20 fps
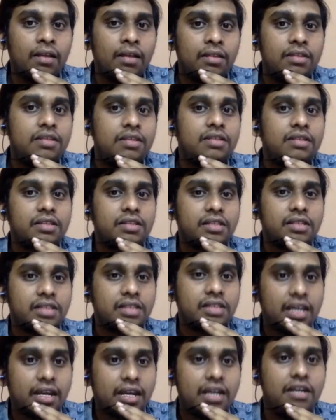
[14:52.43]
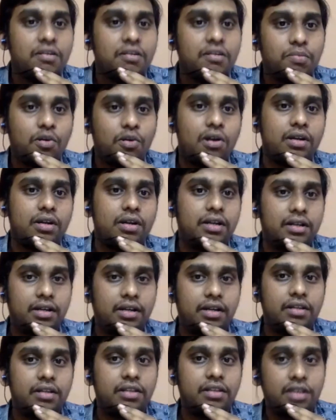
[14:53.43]
This is the second important
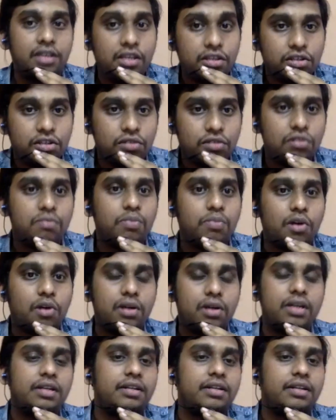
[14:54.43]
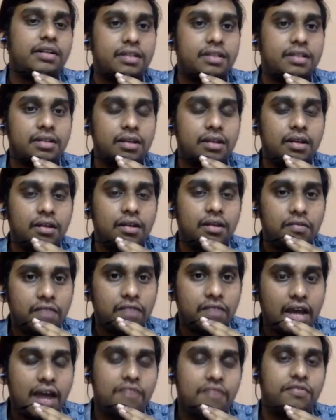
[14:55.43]
trend. These two important trends we
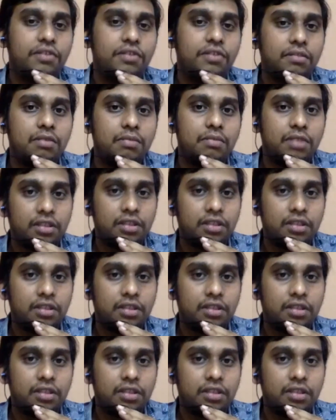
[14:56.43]
have to remember.